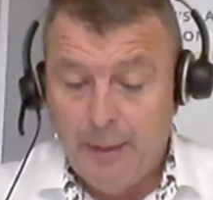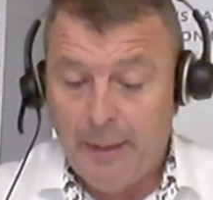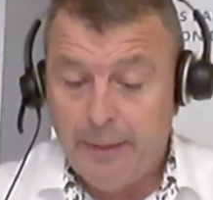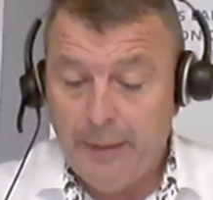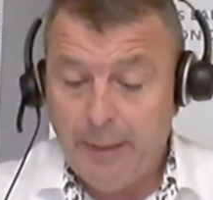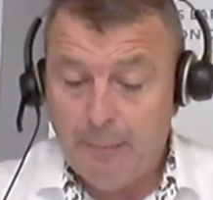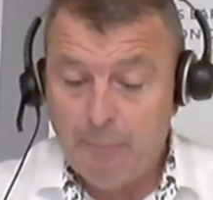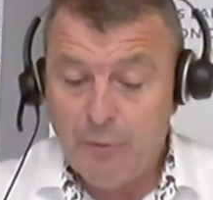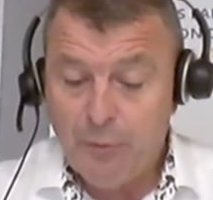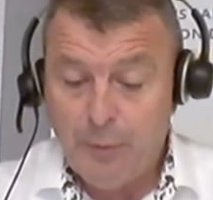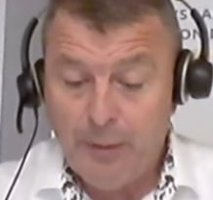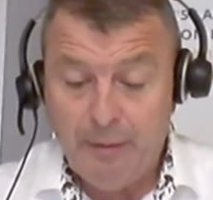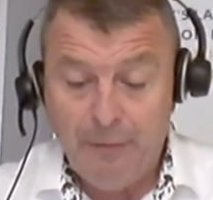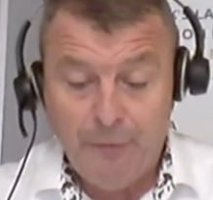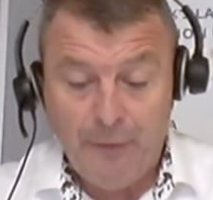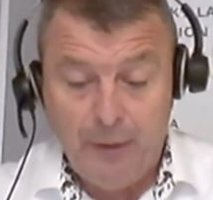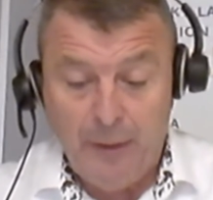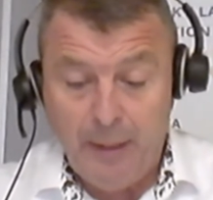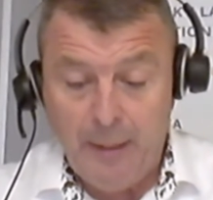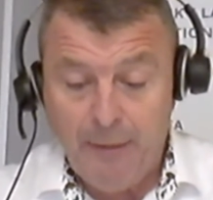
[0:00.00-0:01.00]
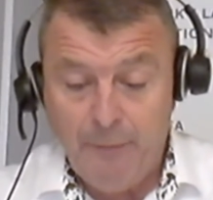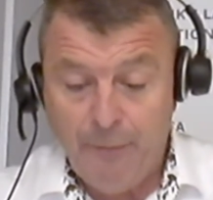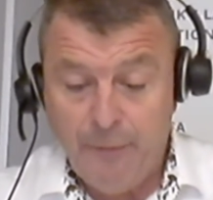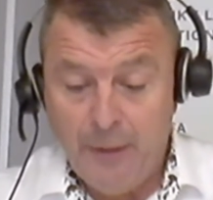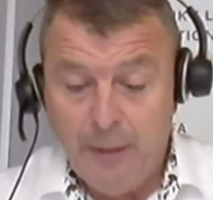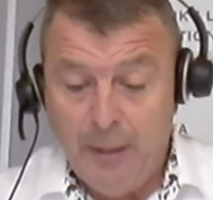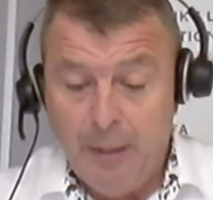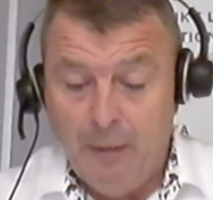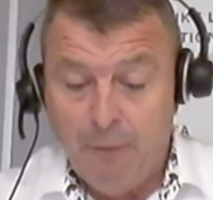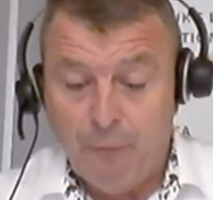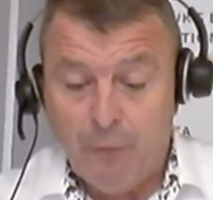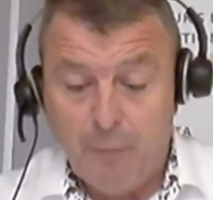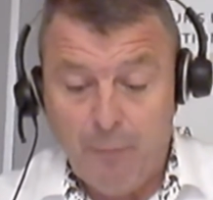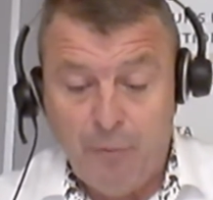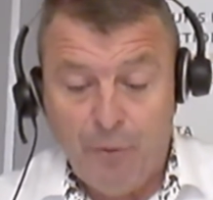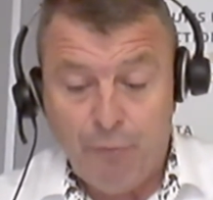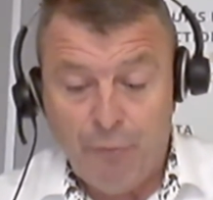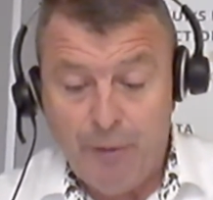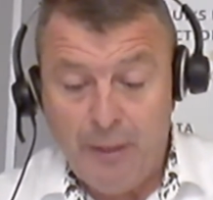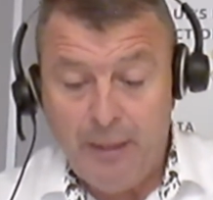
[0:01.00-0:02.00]
and the M25 from
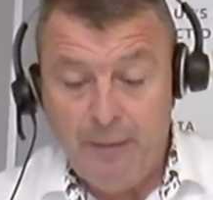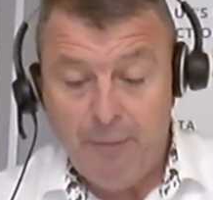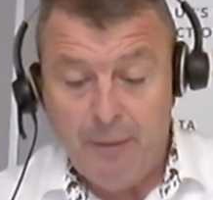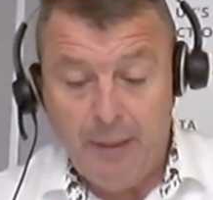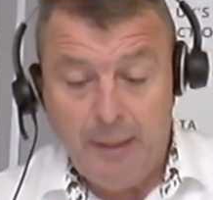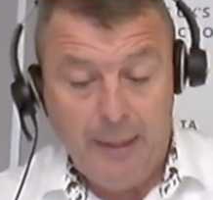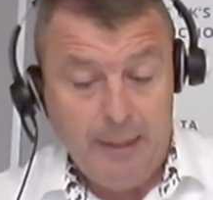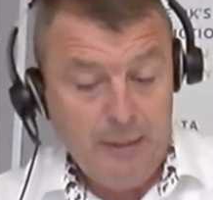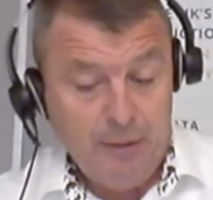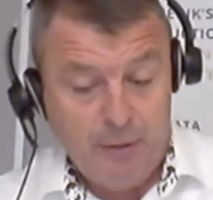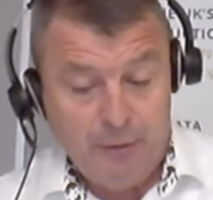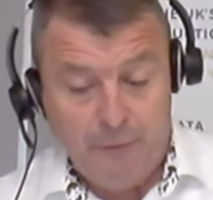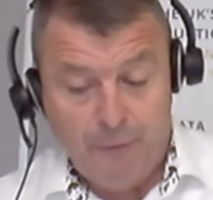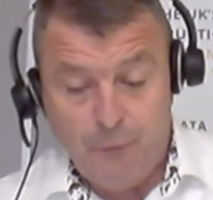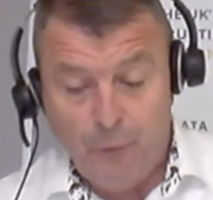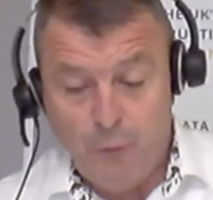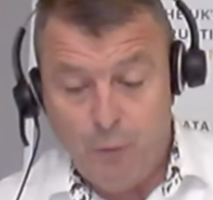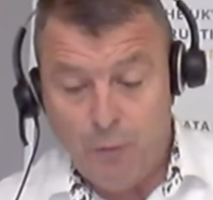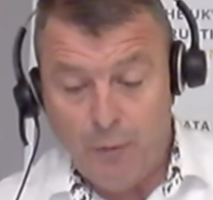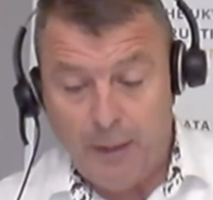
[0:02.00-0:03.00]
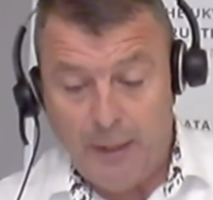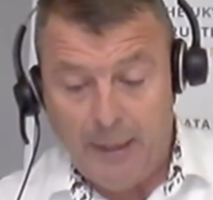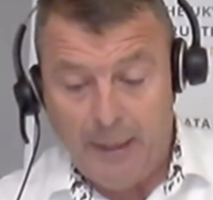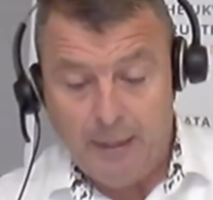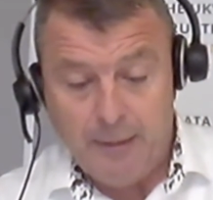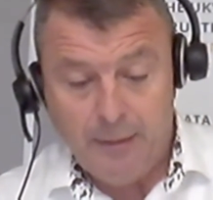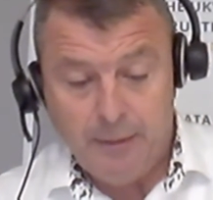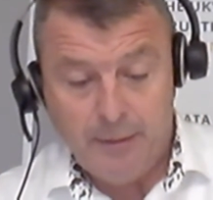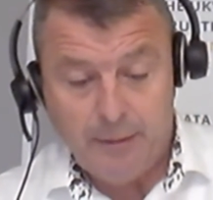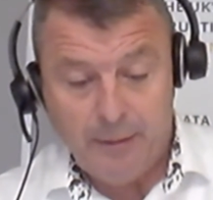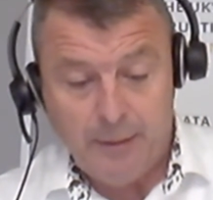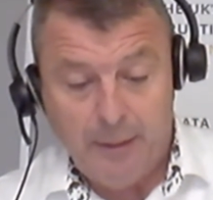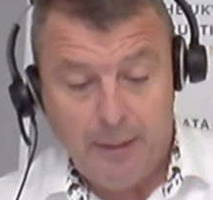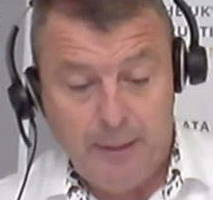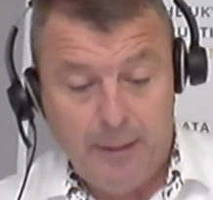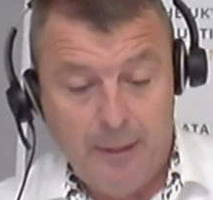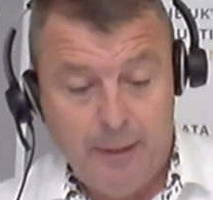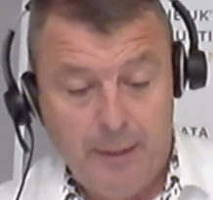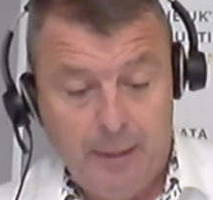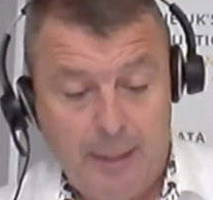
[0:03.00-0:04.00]
3 lanes to 4 lanes
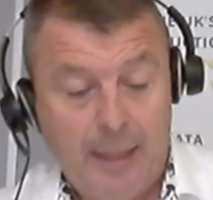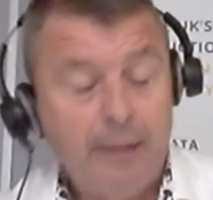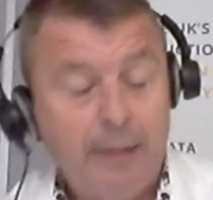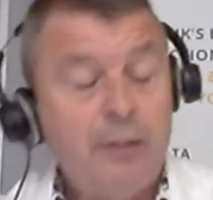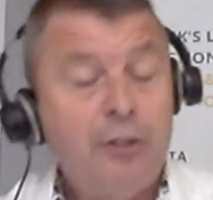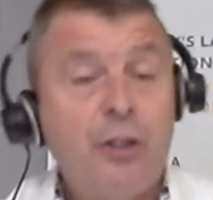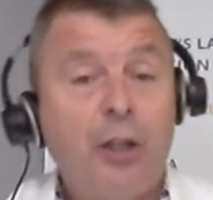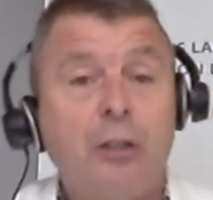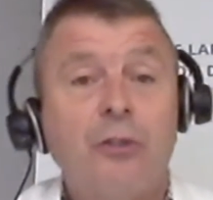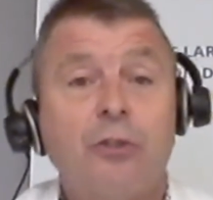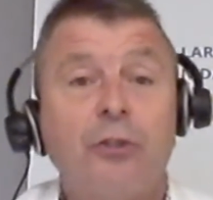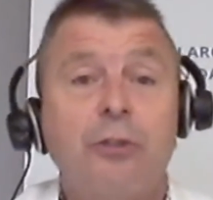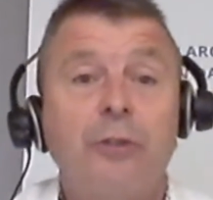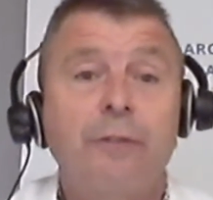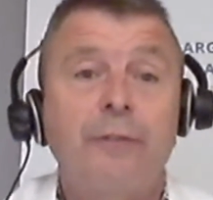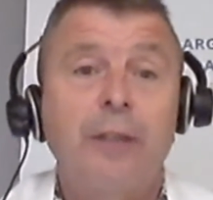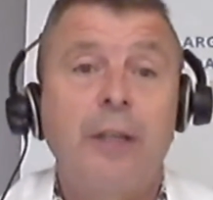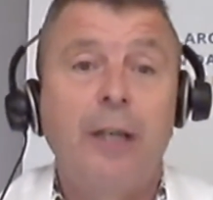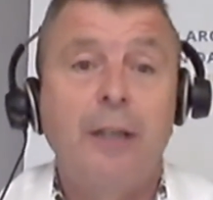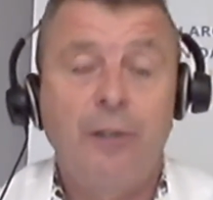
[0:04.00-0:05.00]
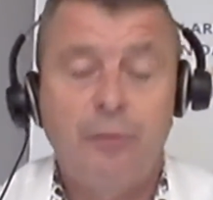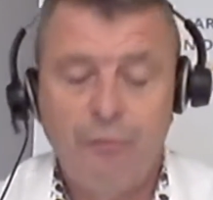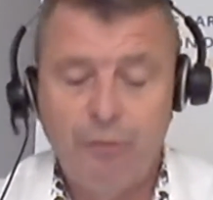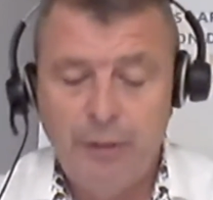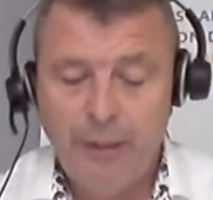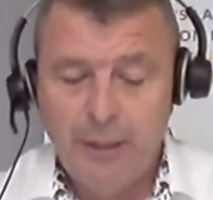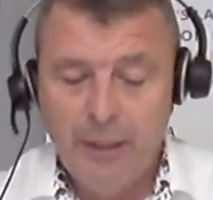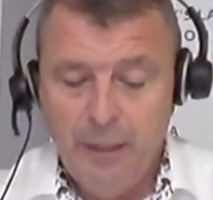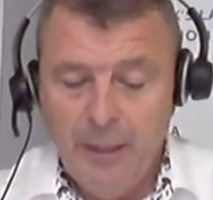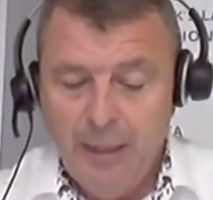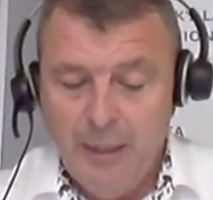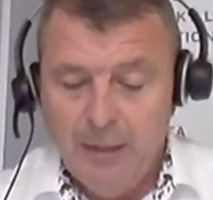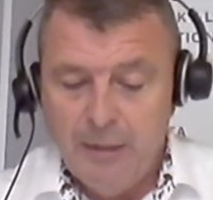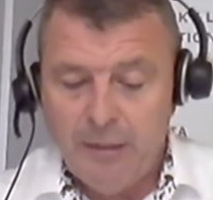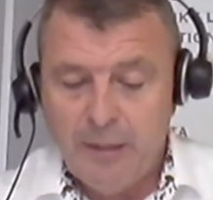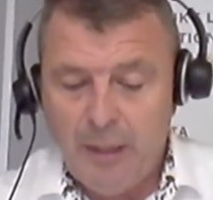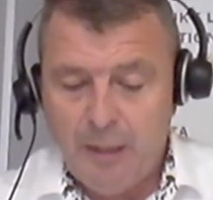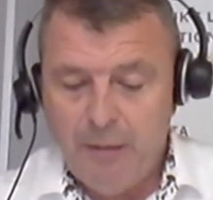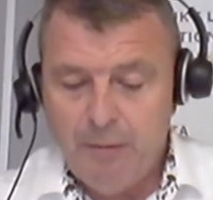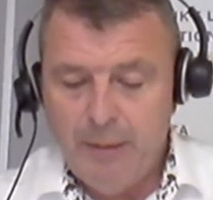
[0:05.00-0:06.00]
at the junction of the A3.
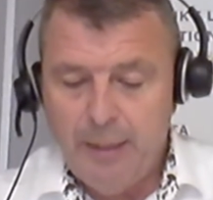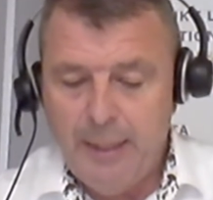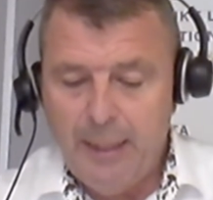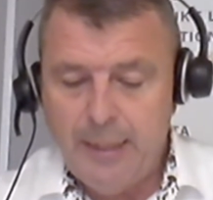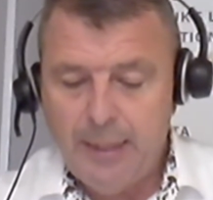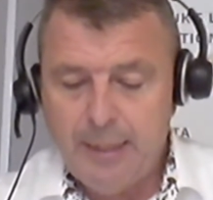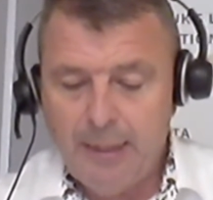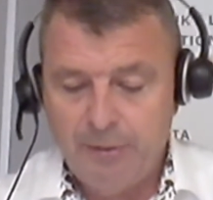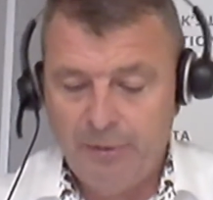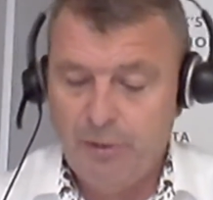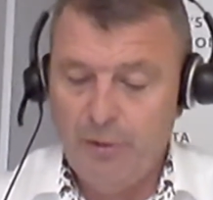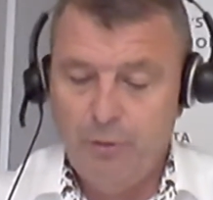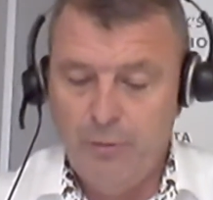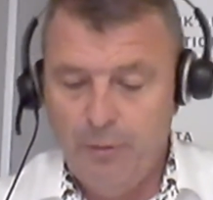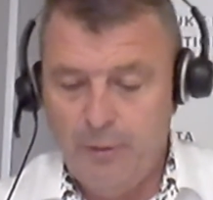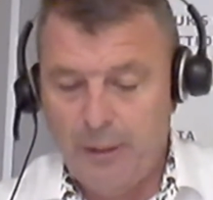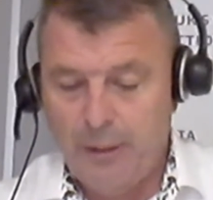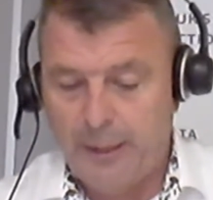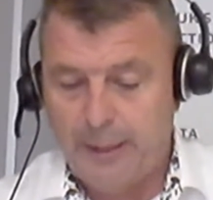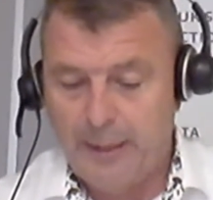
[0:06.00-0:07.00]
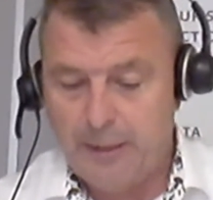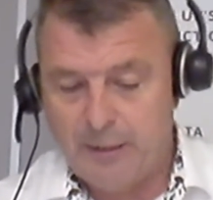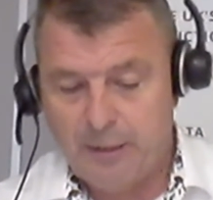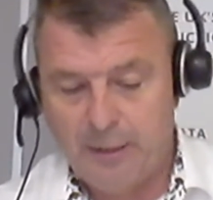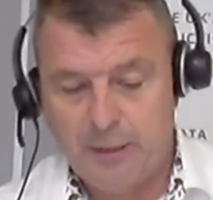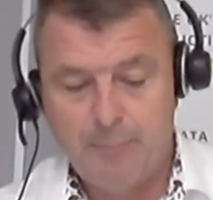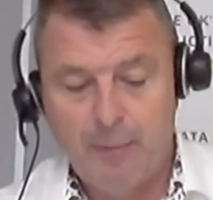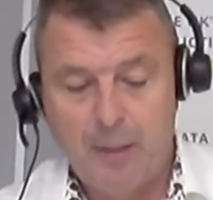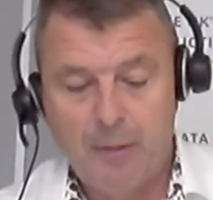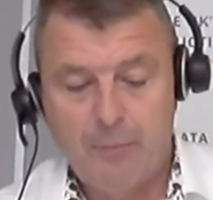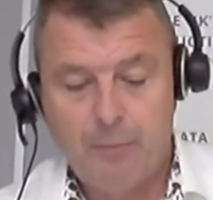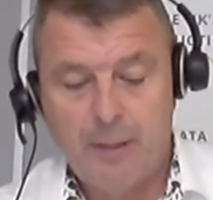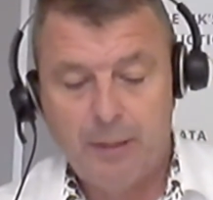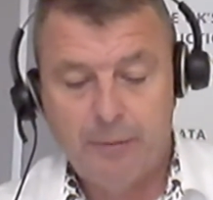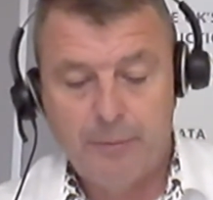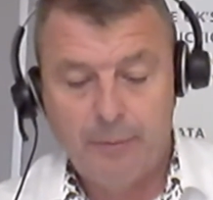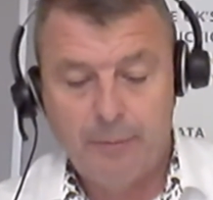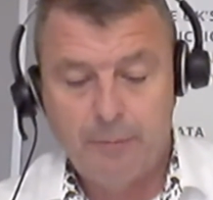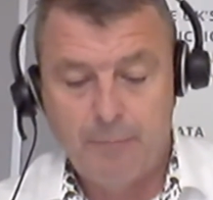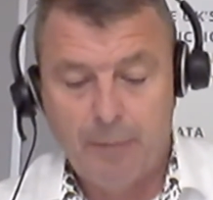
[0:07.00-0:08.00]
So it doesn't look like it's a smart
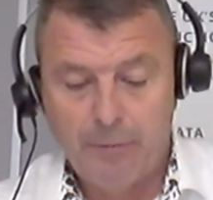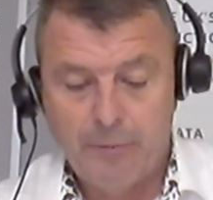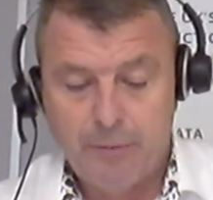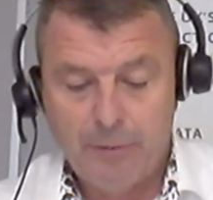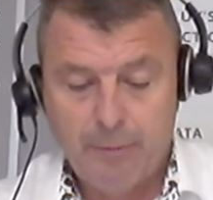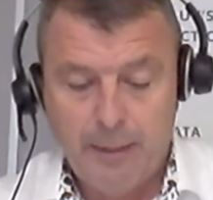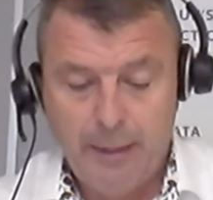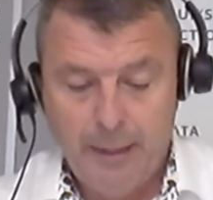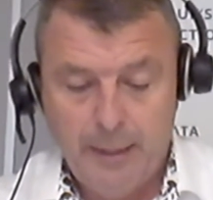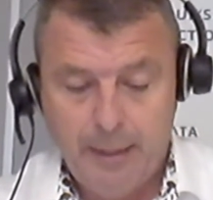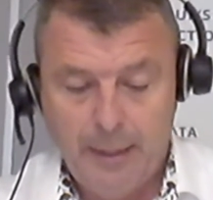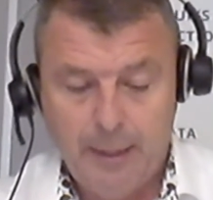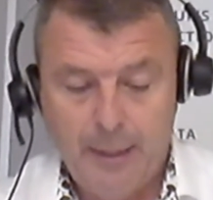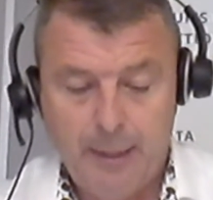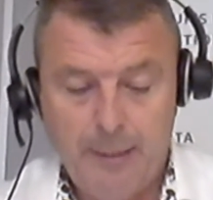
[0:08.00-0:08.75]
motorway.